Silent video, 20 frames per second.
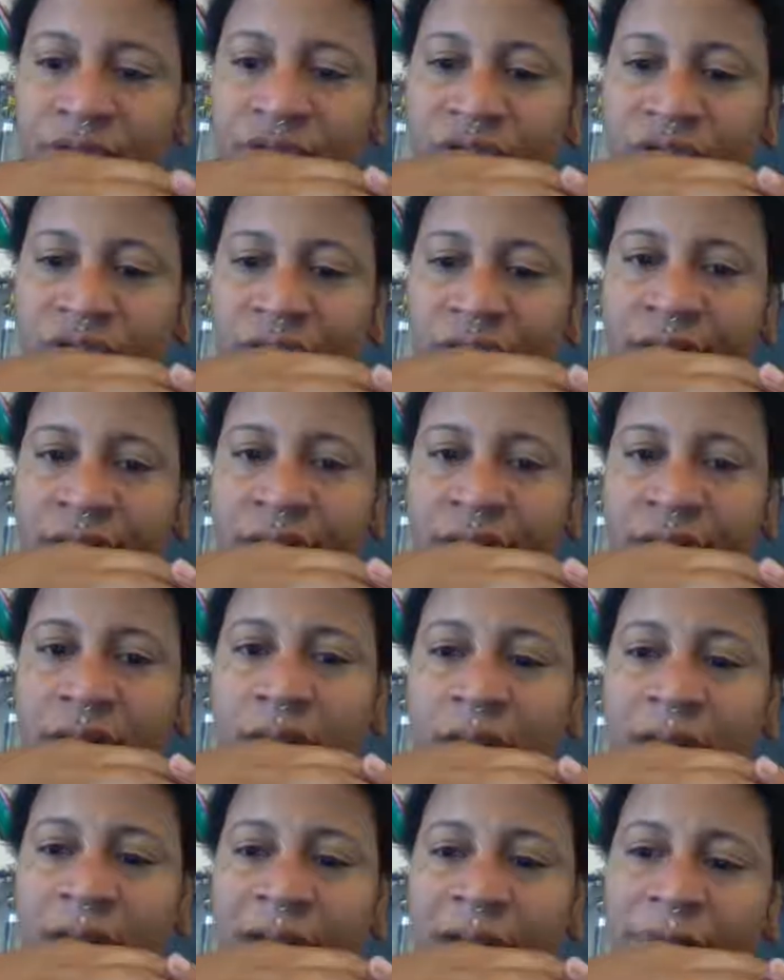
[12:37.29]
There's a
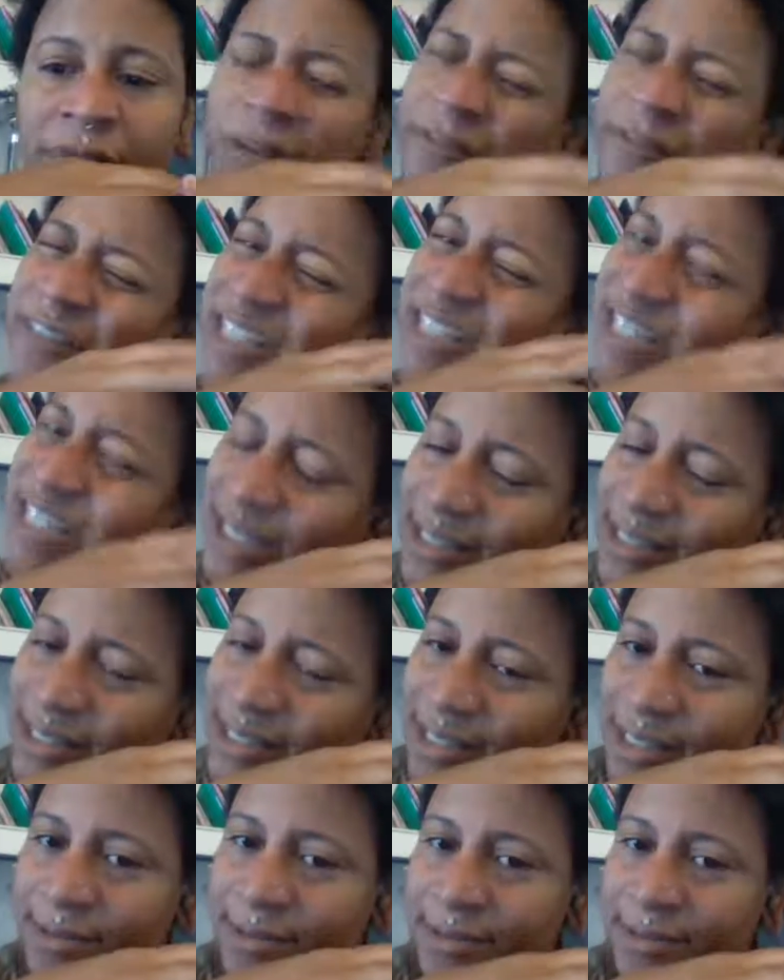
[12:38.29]
certain level of
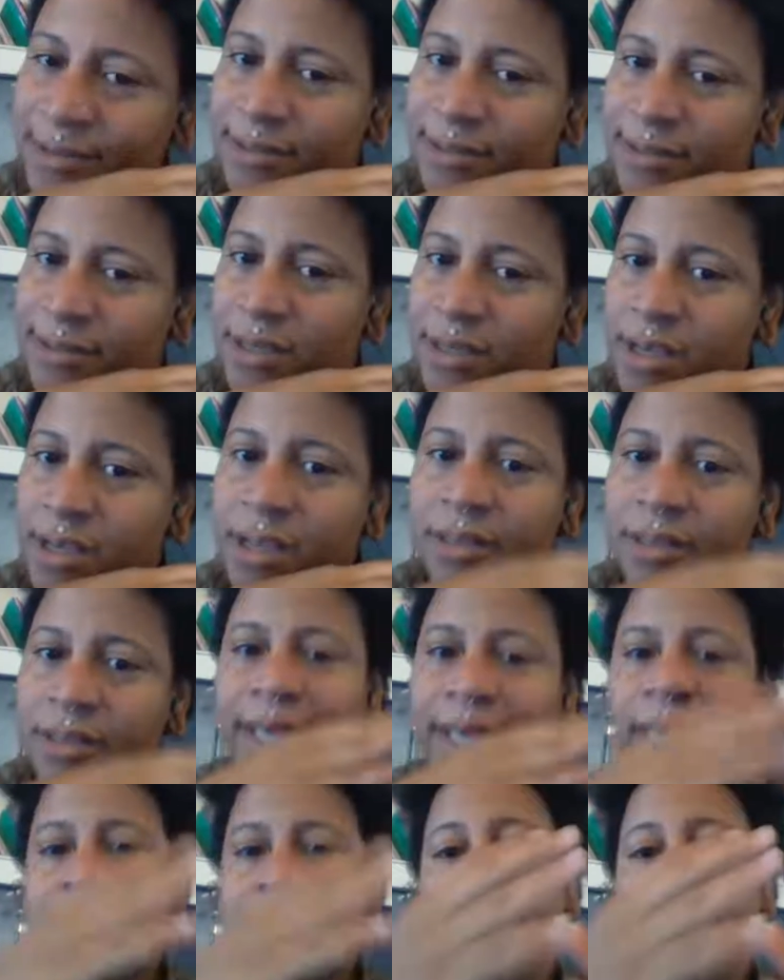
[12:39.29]
distance.
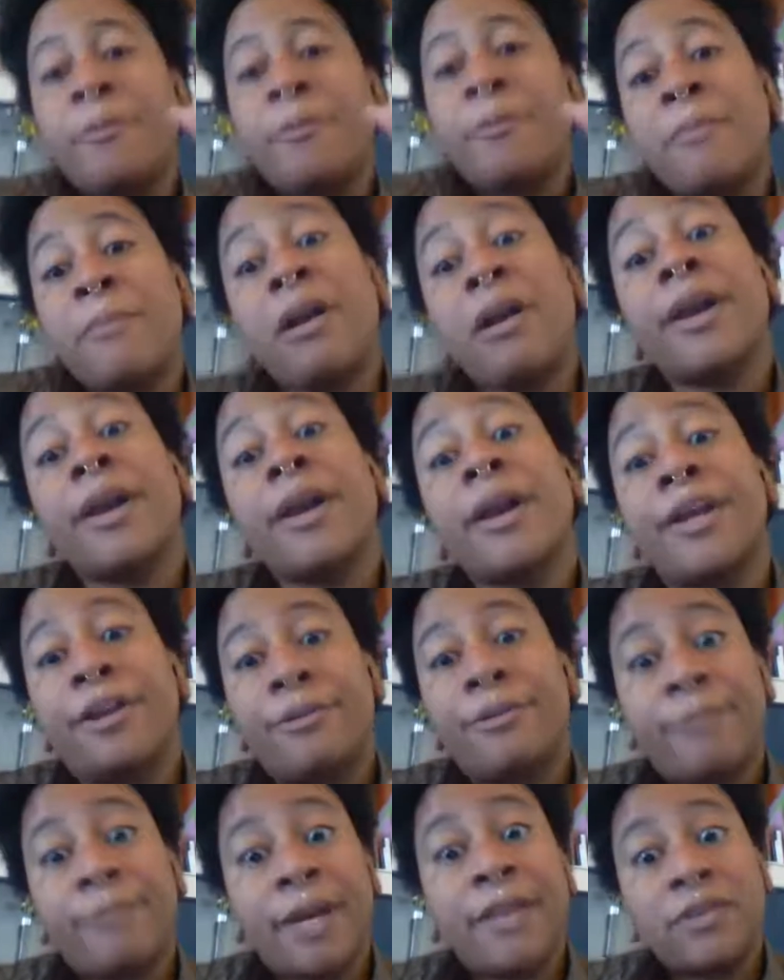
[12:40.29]
Like, if an
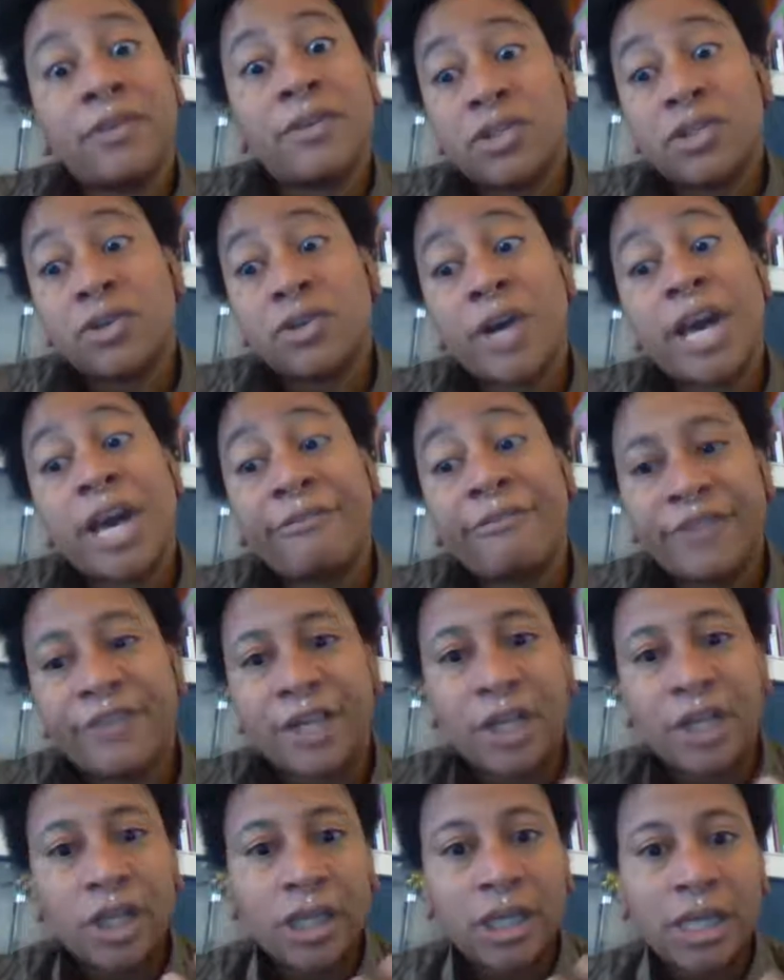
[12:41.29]
American had written the story, I
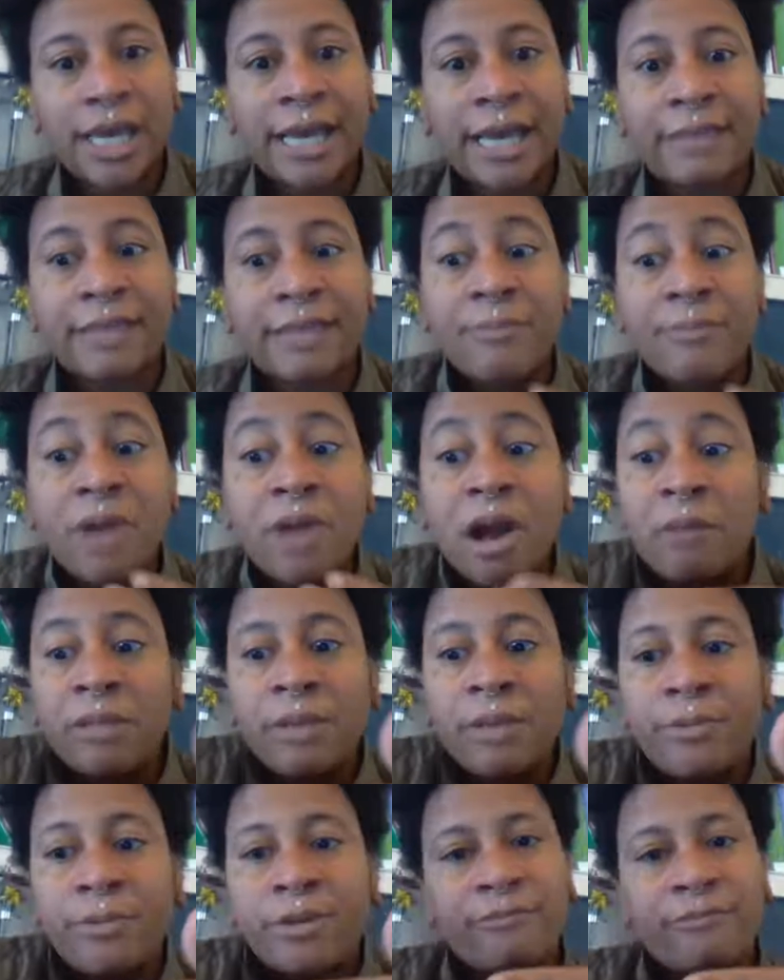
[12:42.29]
feel like they
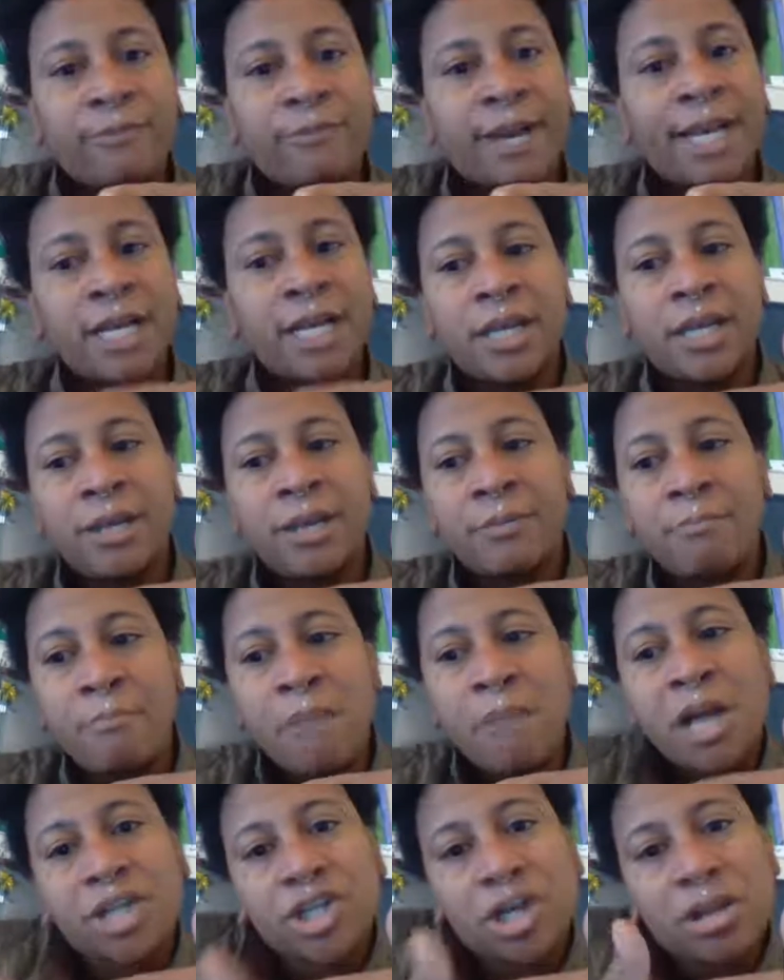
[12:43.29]
probably would have written it
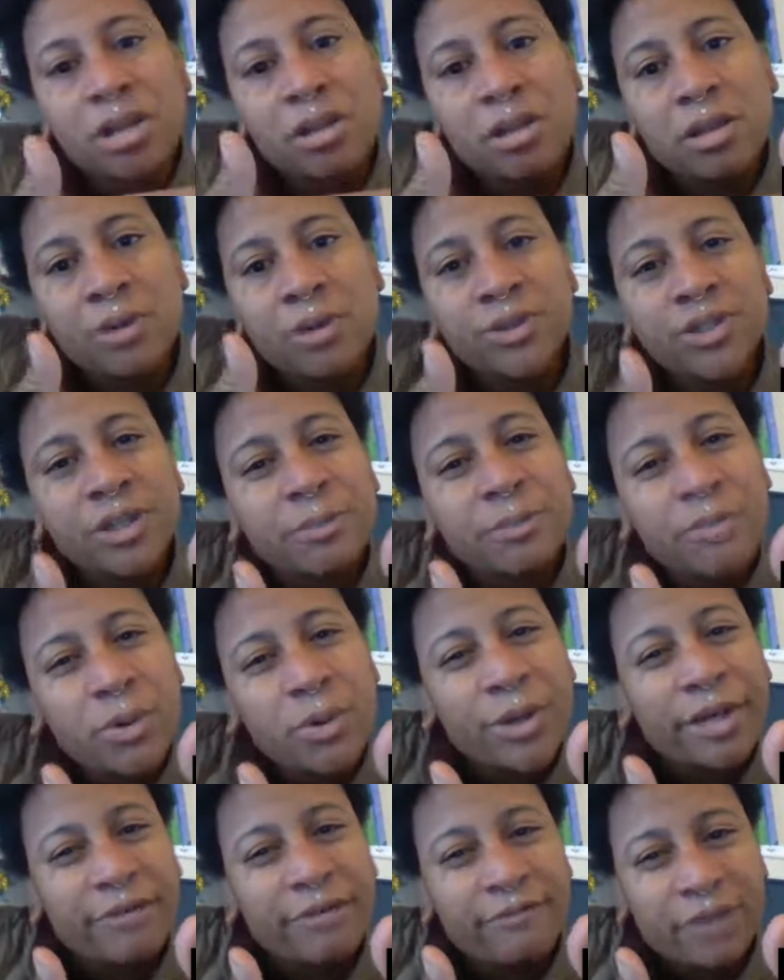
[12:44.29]
much closer
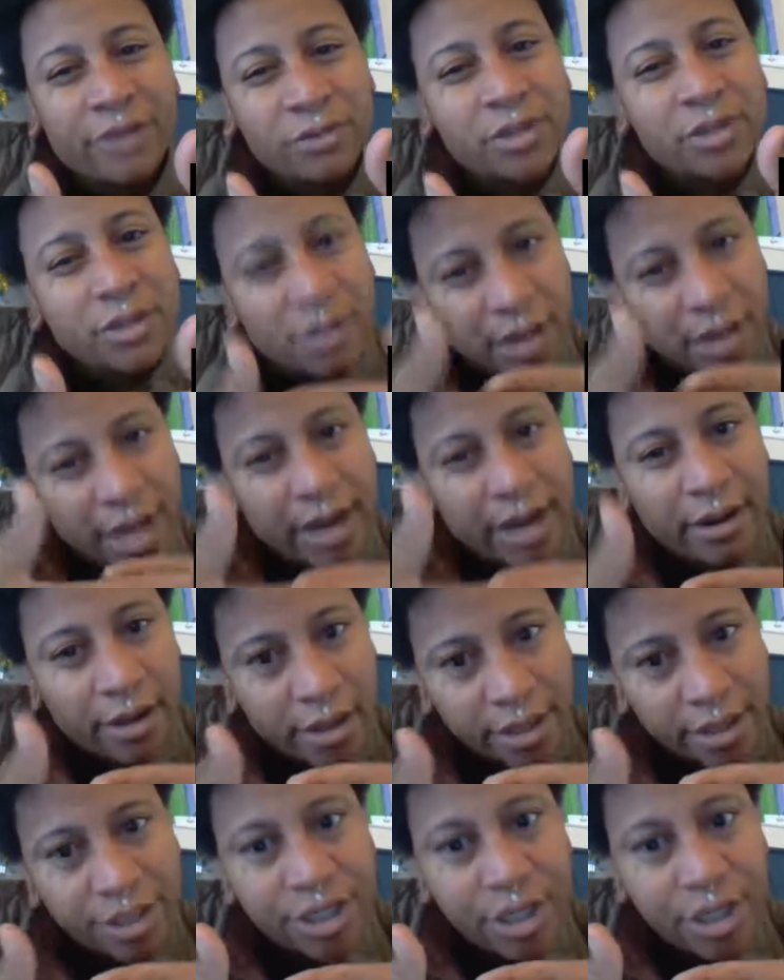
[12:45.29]
point of view to the
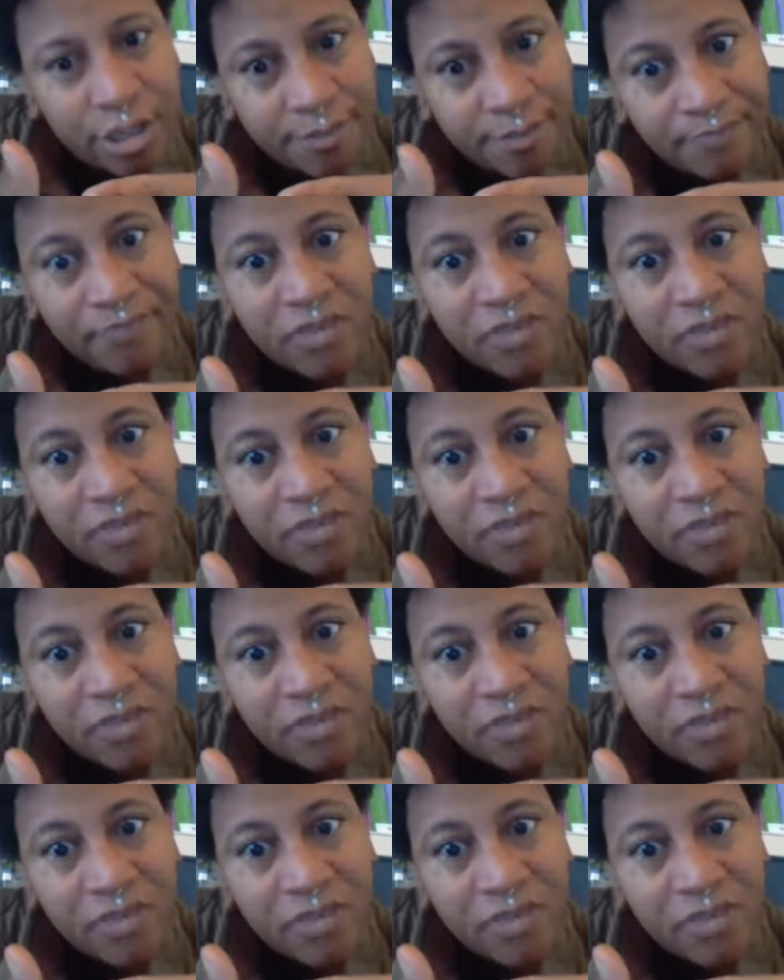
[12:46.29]
character.